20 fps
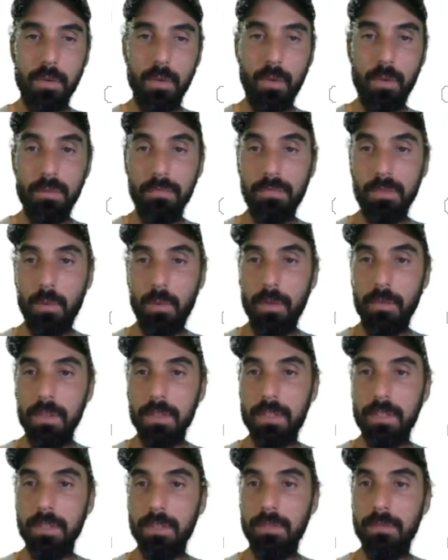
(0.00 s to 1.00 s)
or
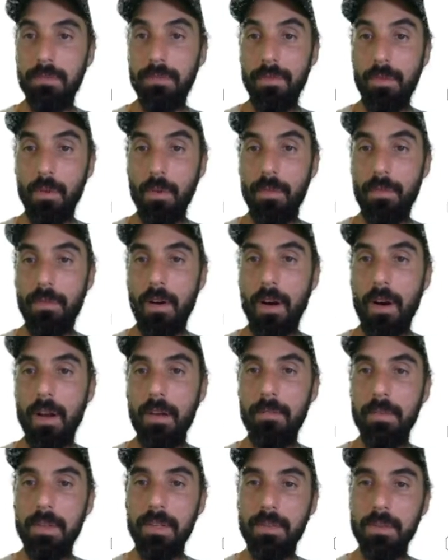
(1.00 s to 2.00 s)
equivalent to 4 or
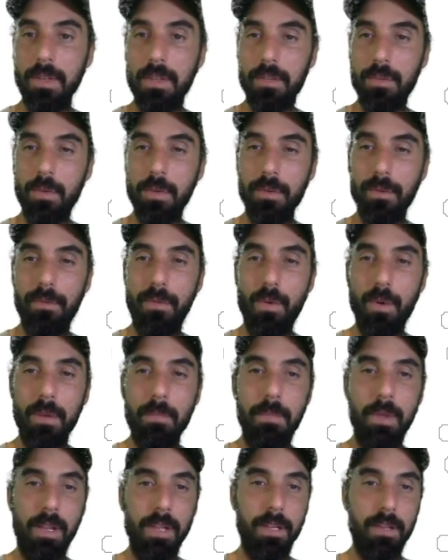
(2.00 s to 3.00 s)
5, because we got
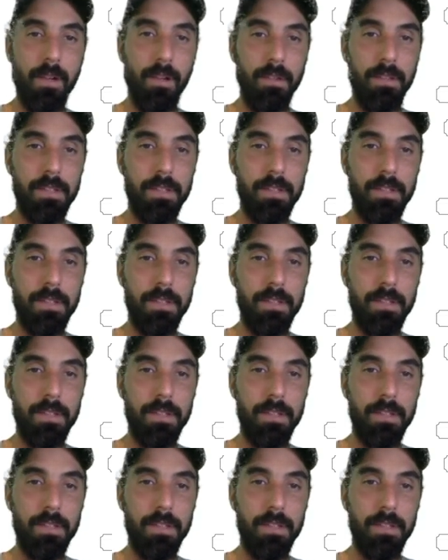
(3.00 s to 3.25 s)
$240 billion.